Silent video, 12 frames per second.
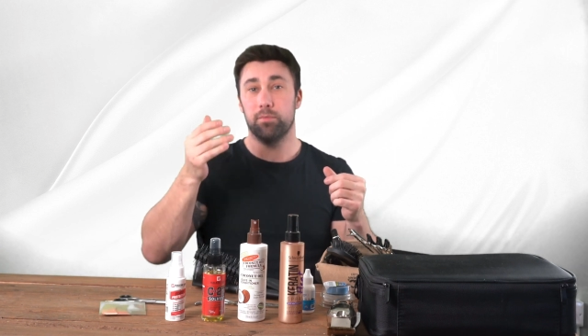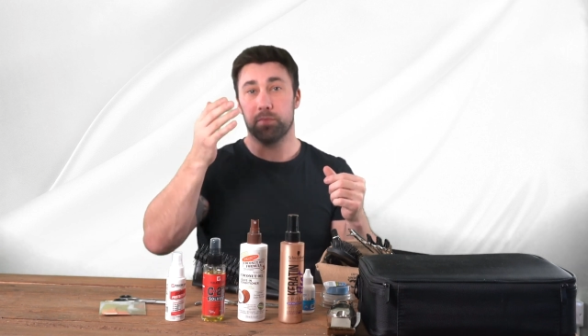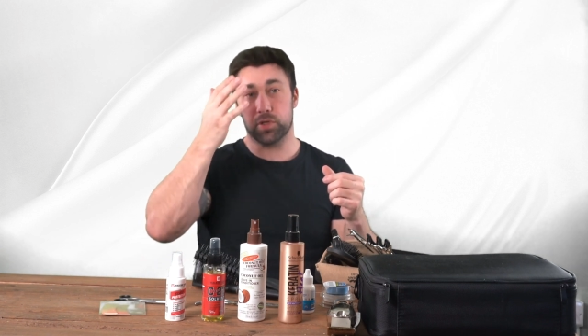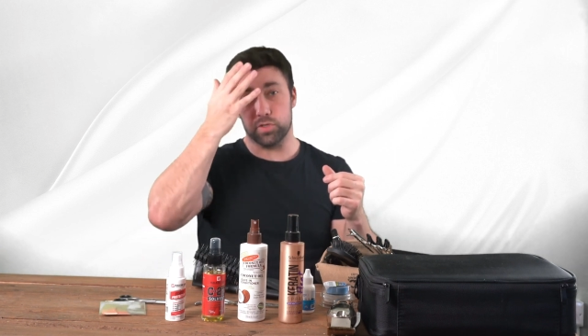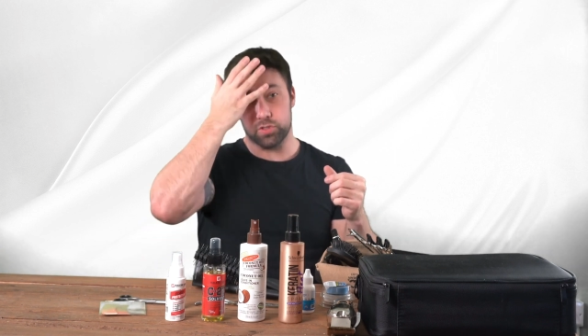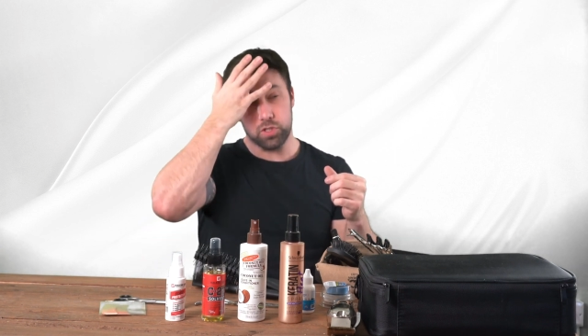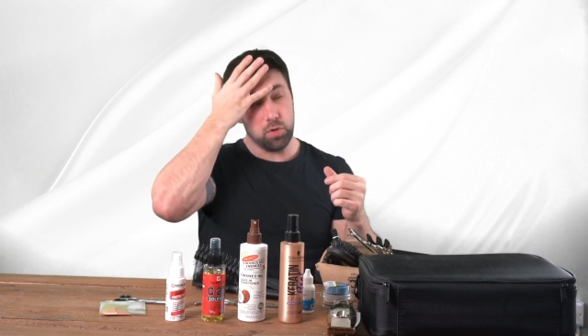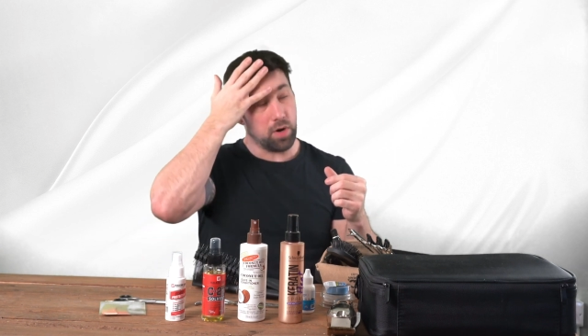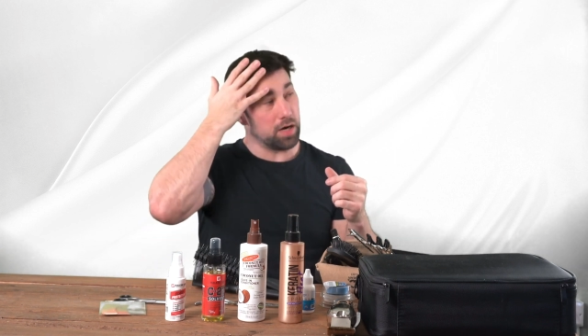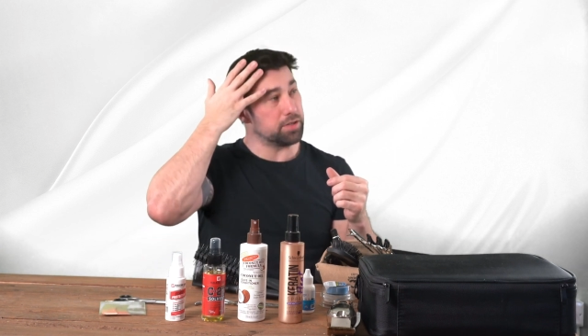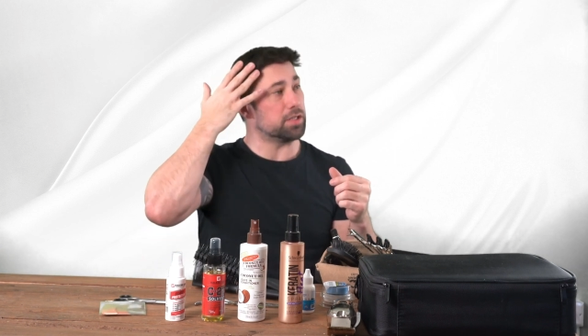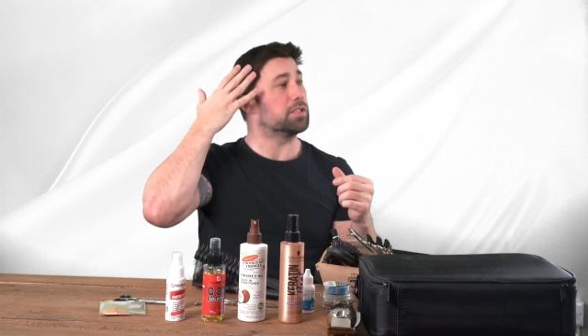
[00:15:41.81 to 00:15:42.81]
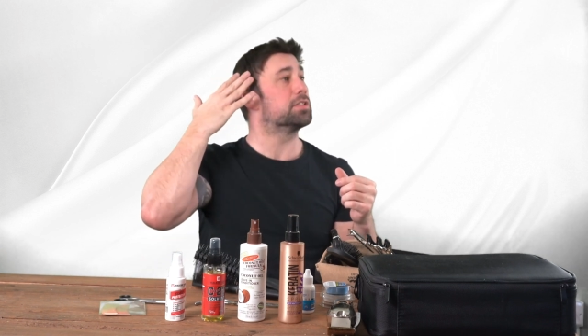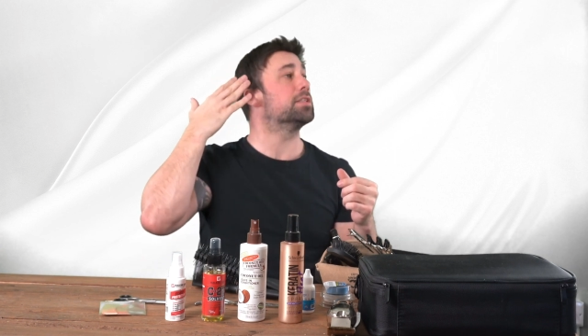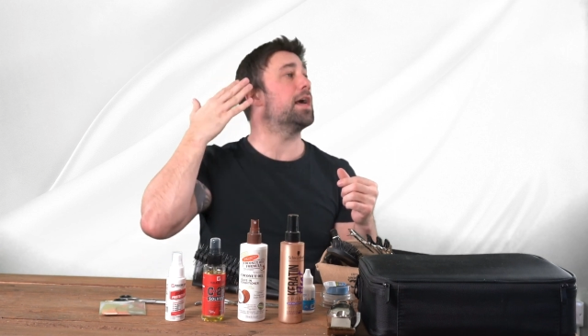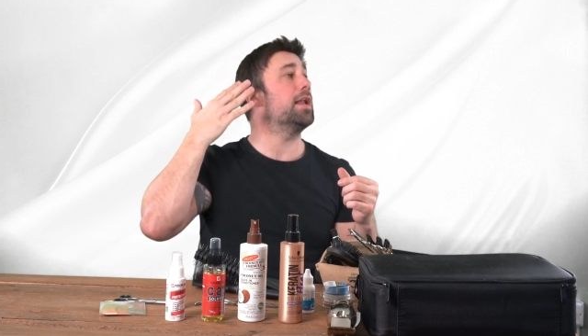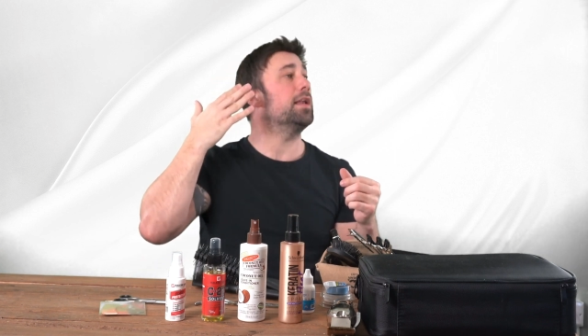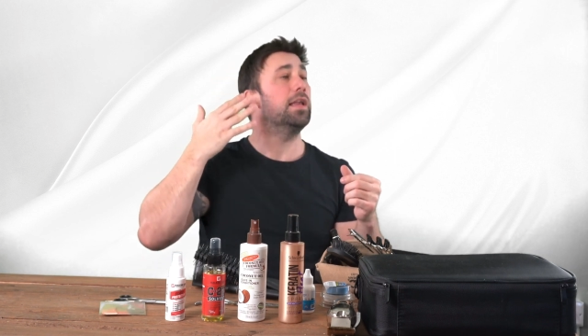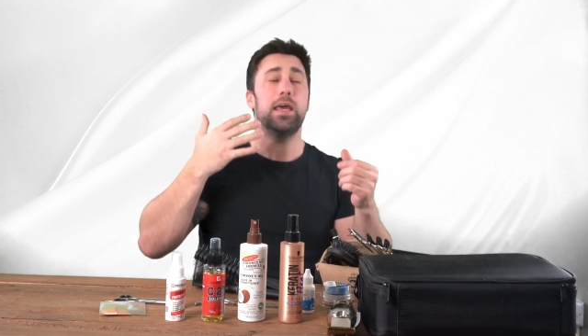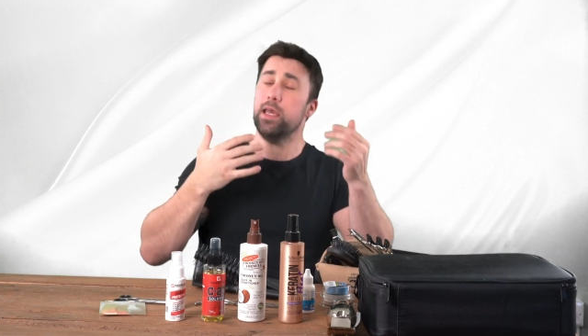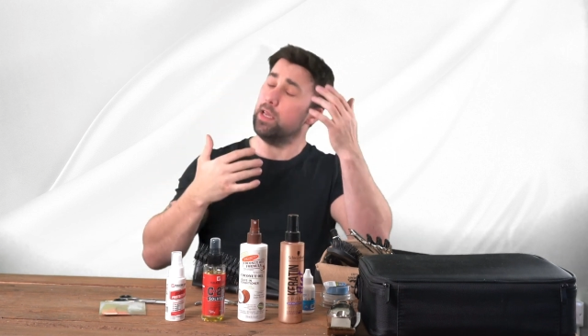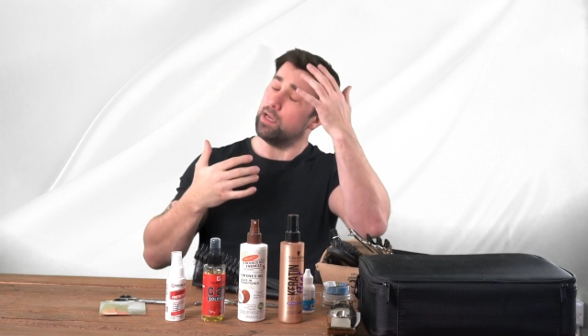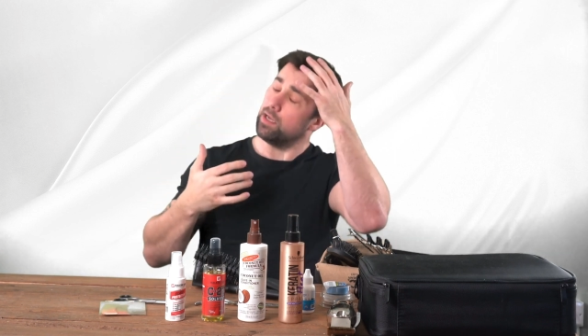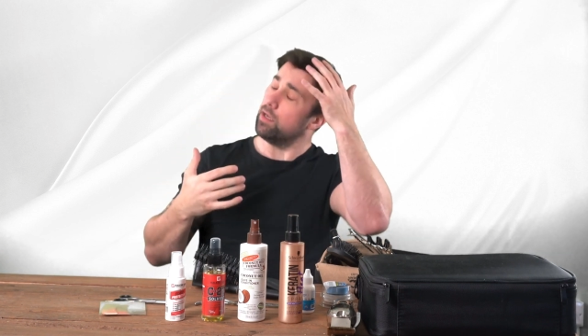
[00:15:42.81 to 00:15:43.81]
because you are just
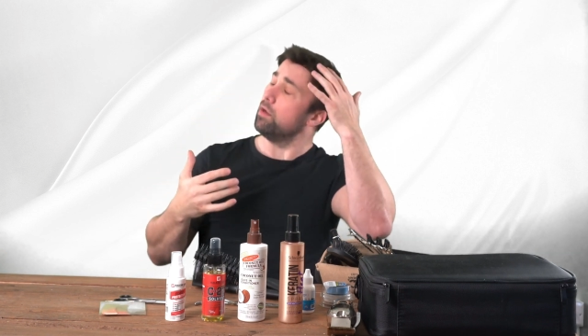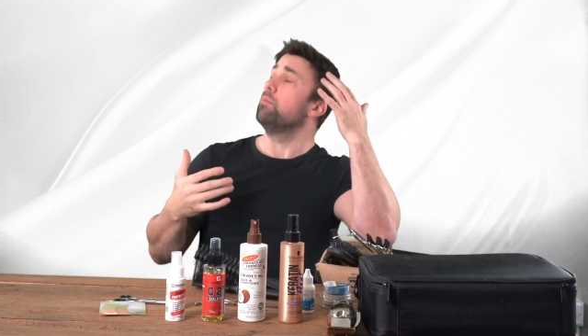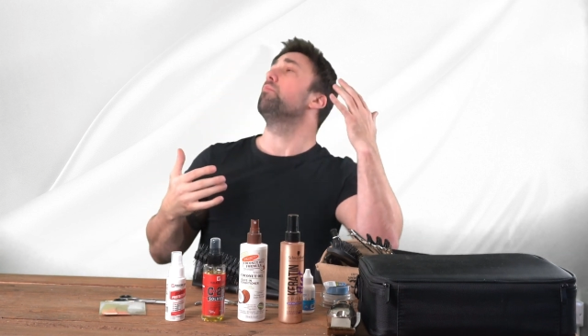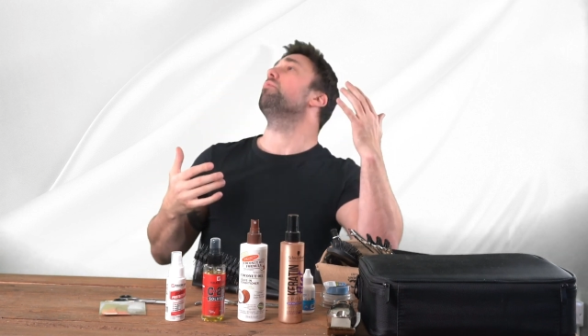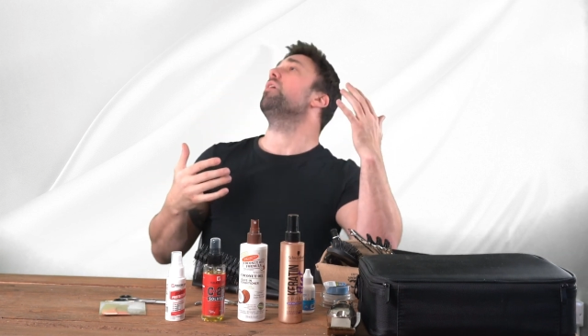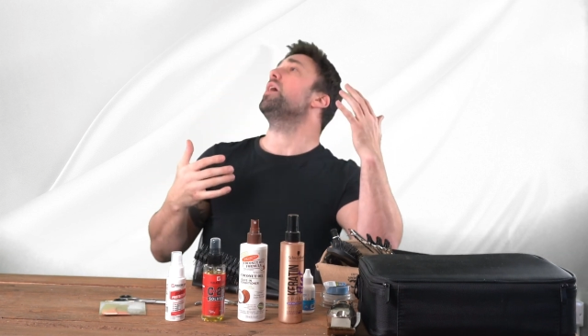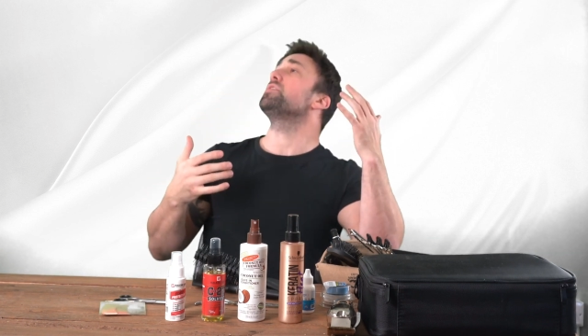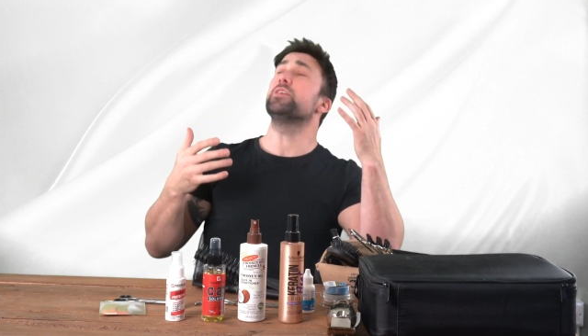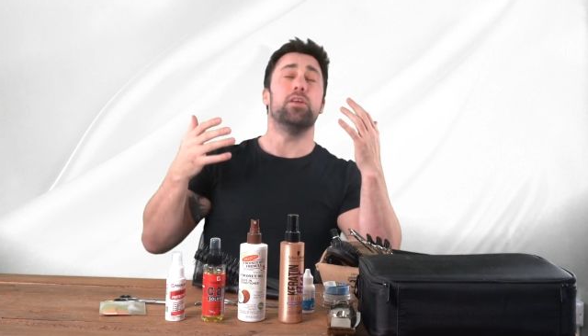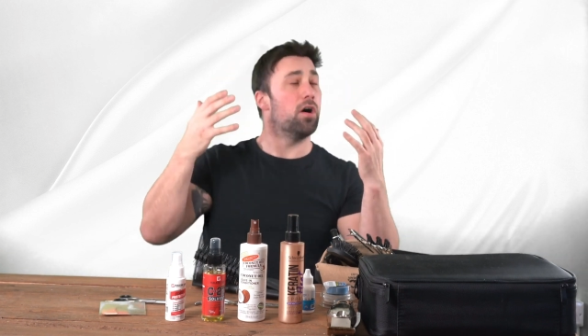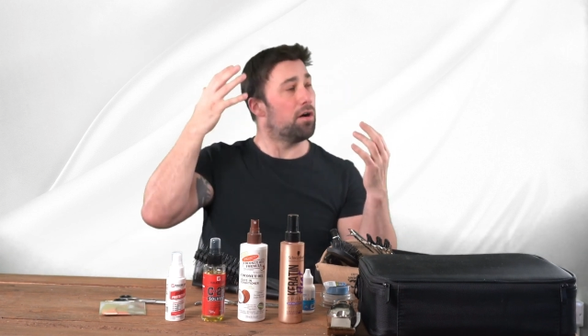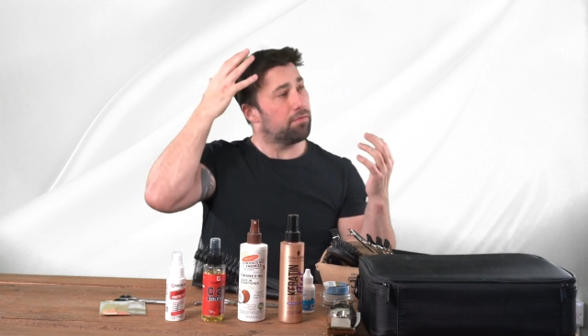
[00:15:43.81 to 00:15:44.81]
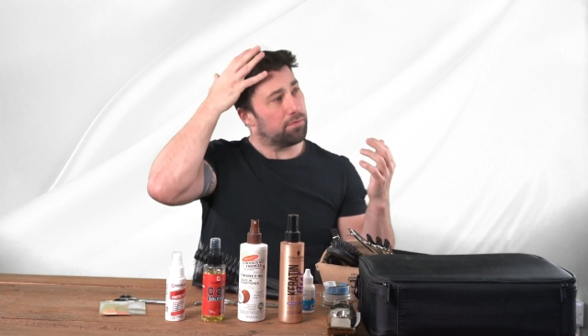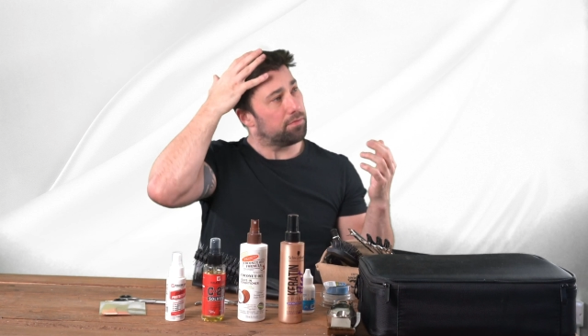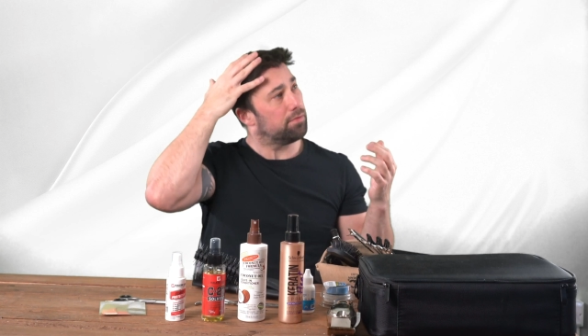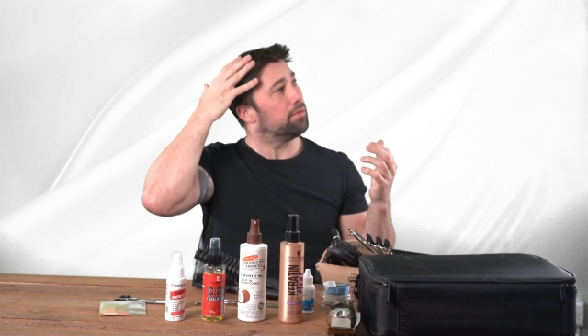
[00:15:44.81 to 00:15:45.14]
gently brushing off